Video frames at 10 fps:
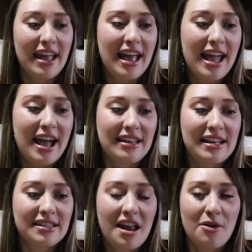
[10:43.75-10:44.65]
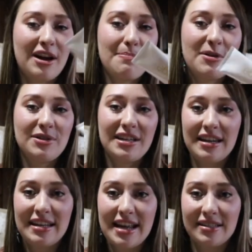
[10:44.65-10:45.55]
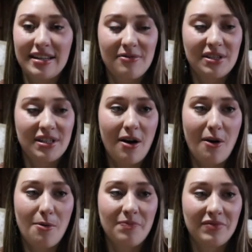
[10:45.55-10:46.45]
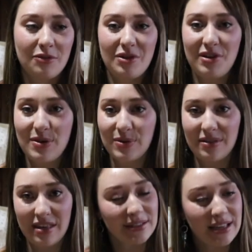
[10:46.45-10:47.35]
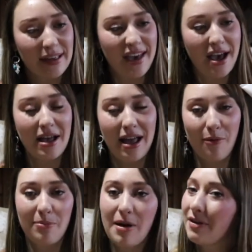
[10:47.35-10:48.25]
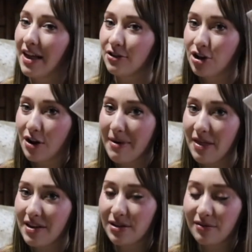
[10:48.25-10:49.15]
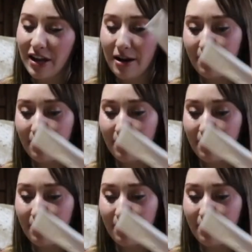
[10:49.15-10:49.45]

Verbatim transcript: And that's kind of where I post day-to-day -day stuff, so reviews and things like that. I will probably let you know about this over there.